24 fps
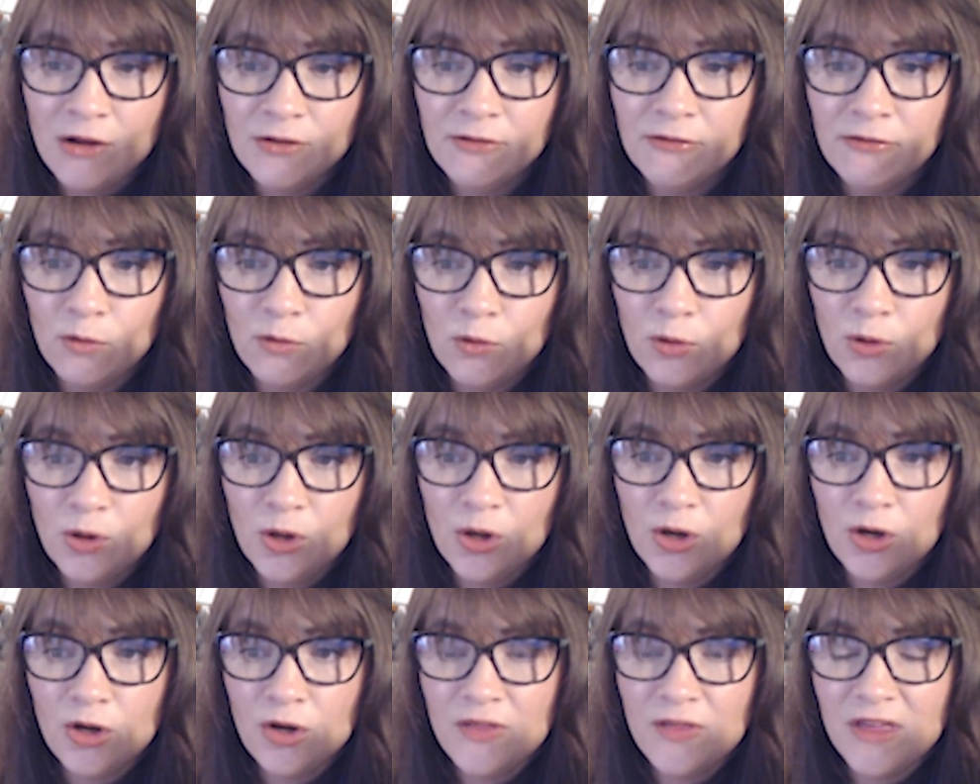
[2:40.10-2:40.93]

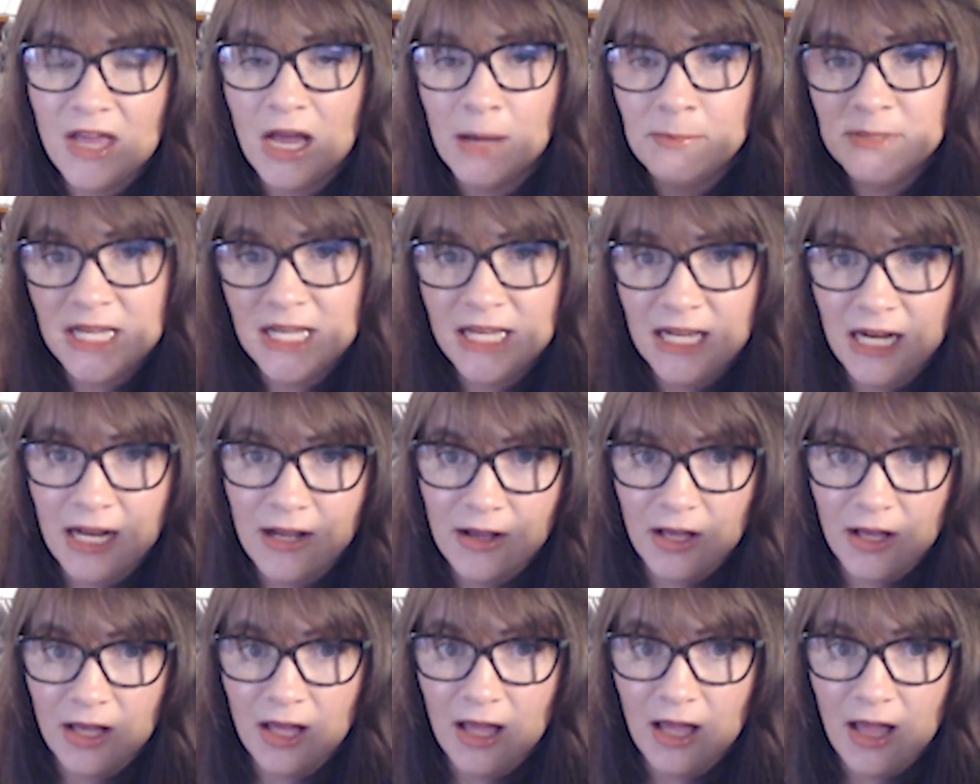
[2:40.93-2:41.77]
for the
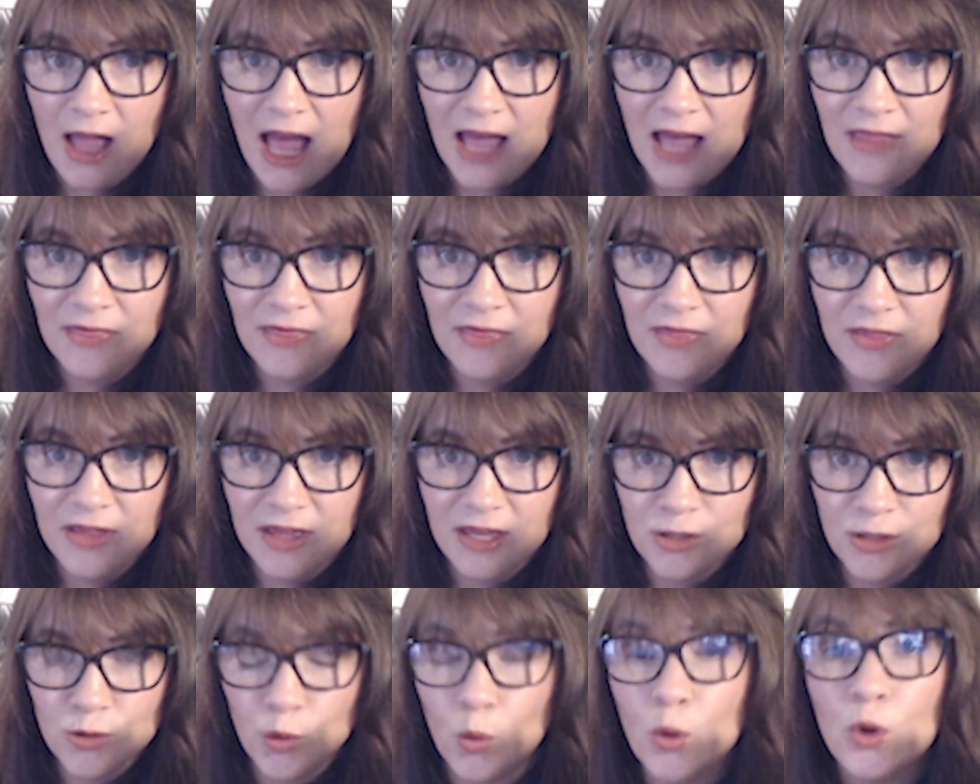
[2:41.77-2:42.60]

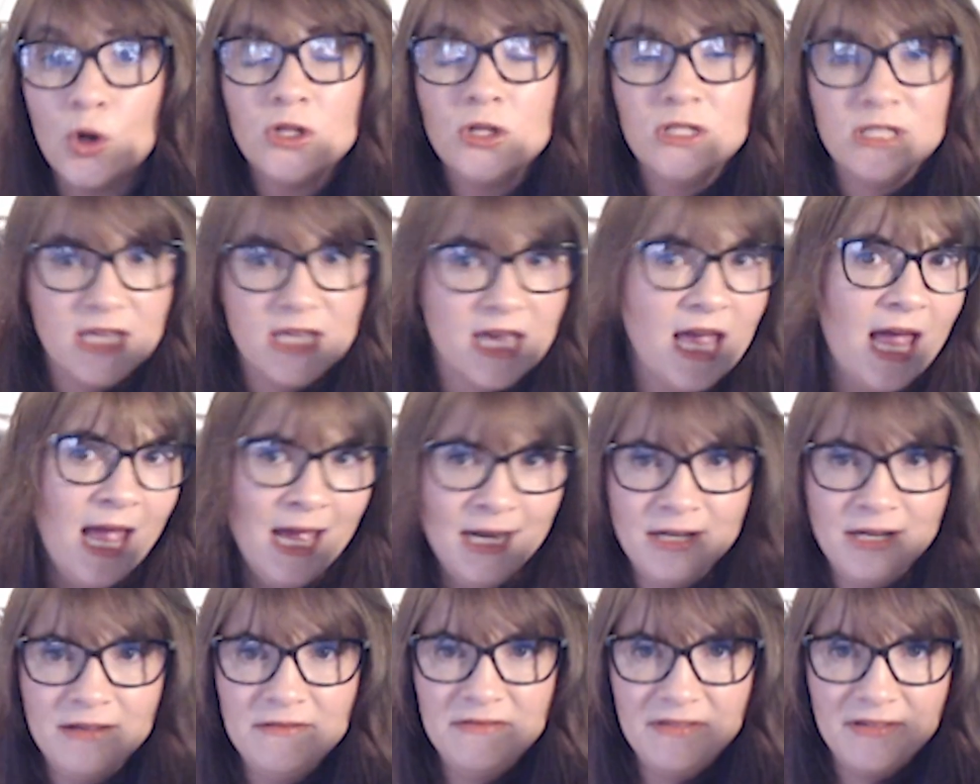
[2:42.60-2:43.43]
update towards the end
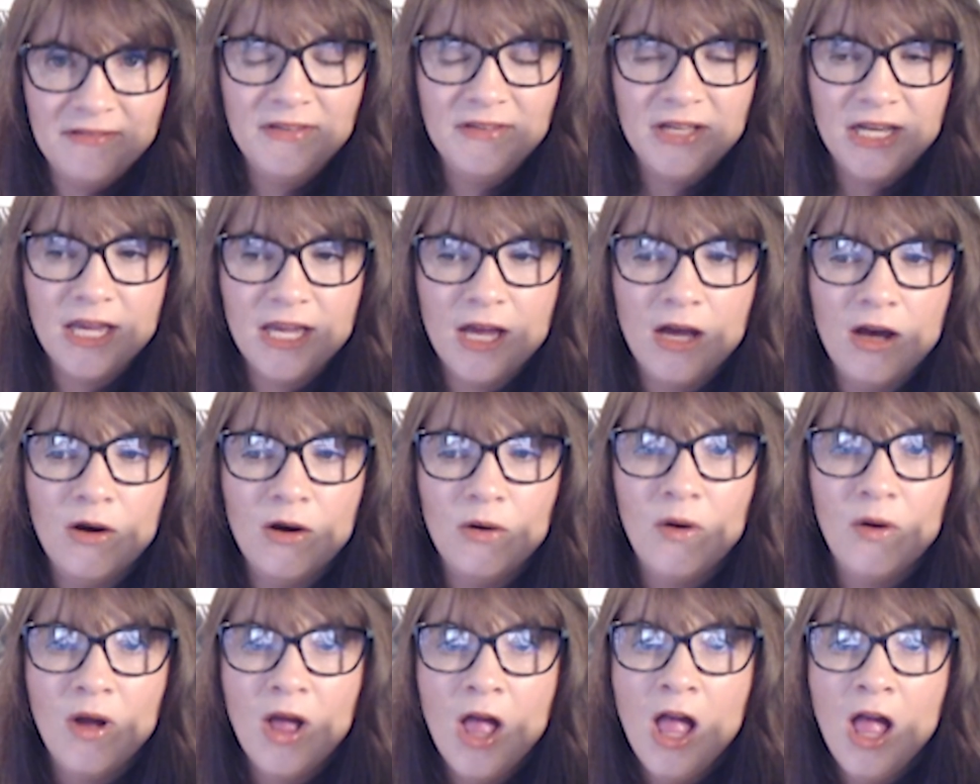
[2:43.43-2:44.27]
of the
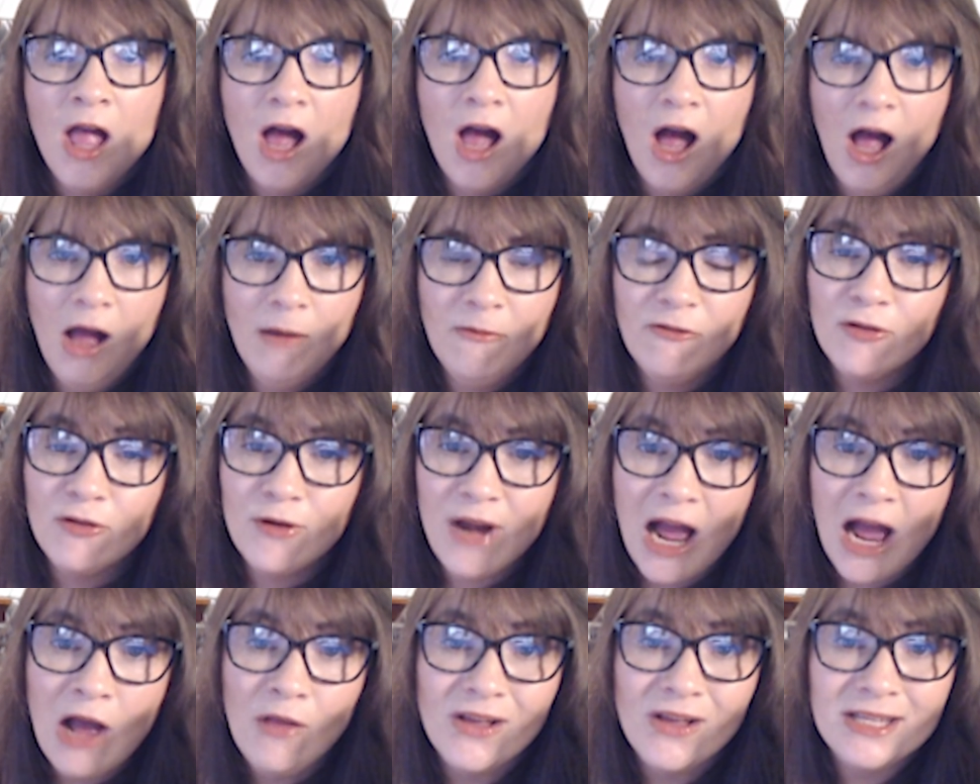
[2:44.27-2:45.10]
video. For
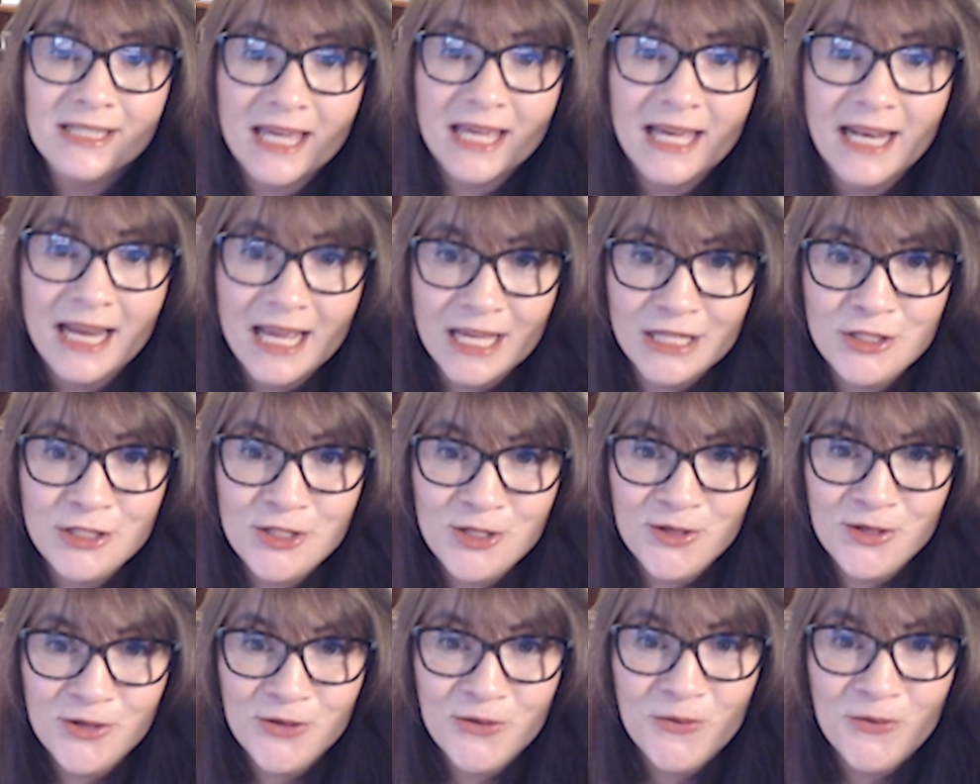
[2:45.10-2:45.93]
now, let's get
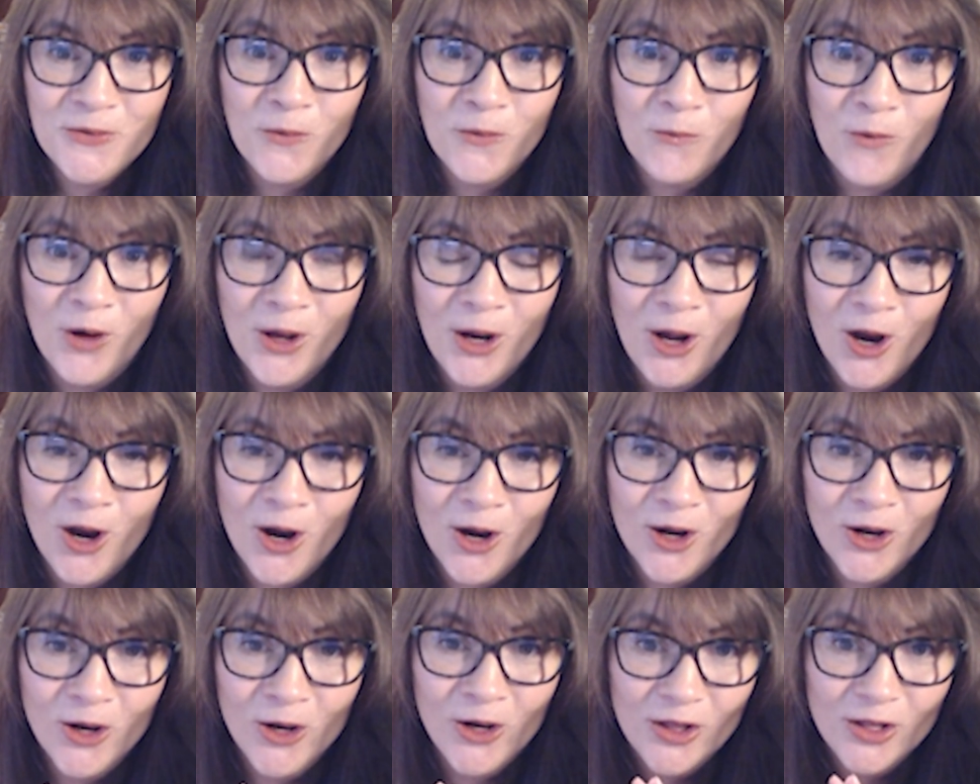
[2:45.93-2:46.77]
into what
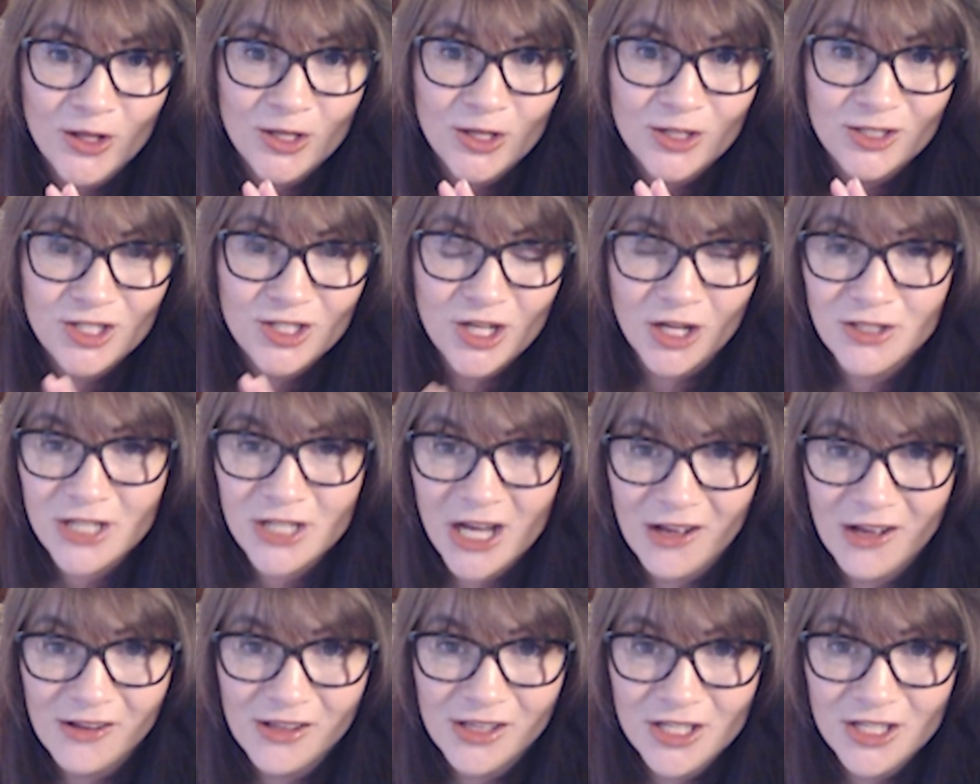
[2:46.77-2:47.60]
our shell
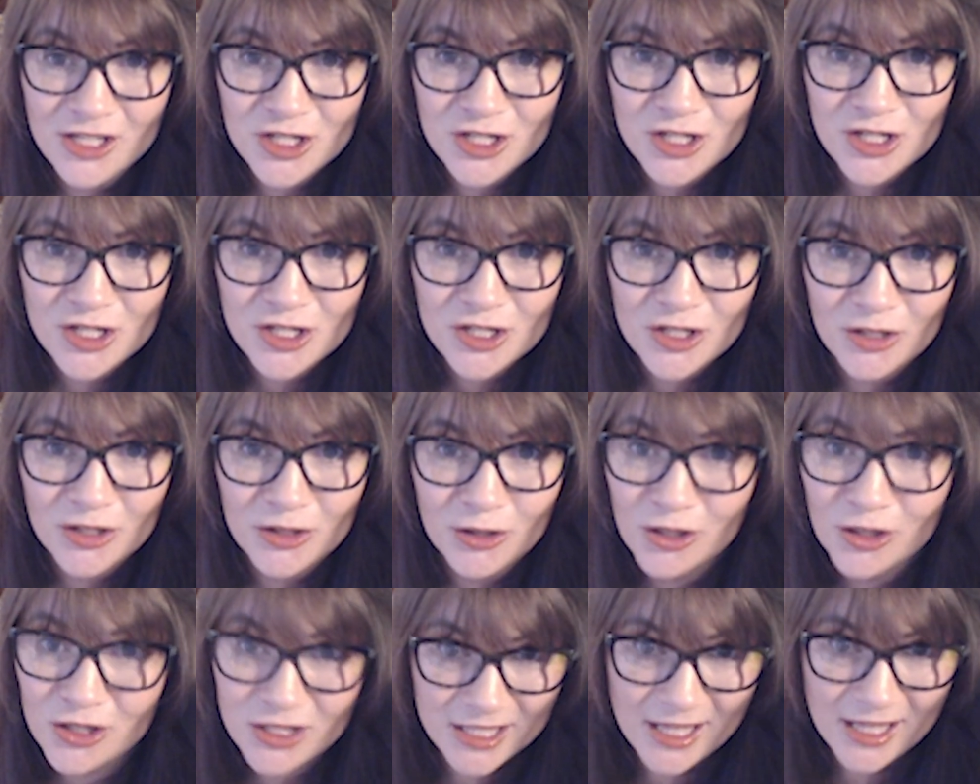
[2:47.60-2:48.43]
challenge
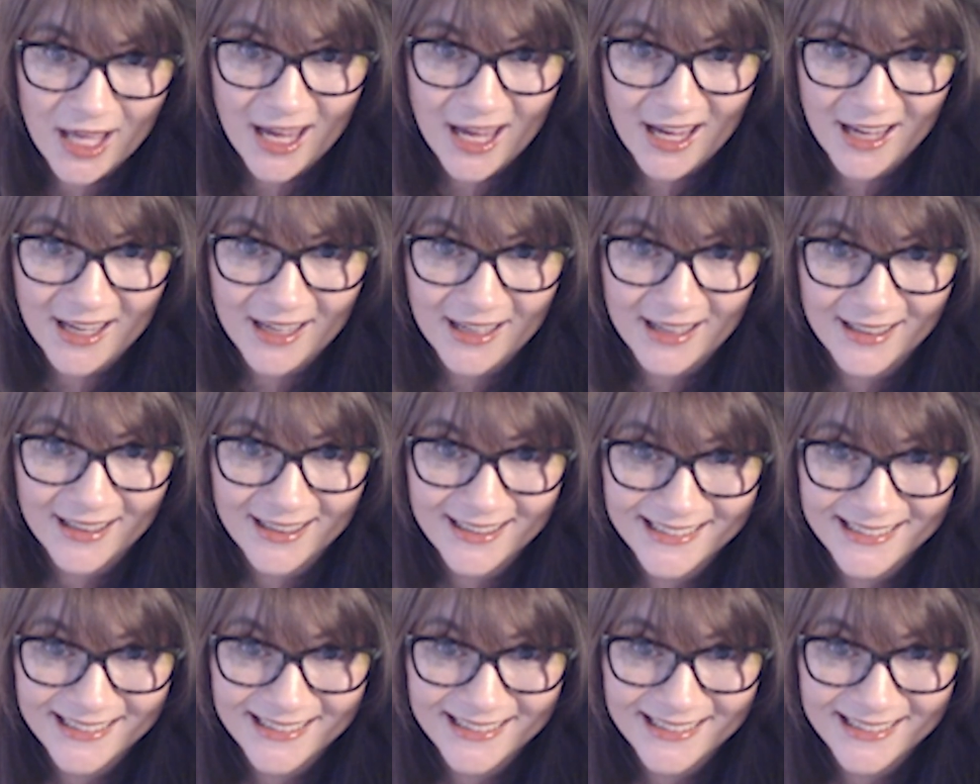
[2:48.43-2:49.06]
looks like.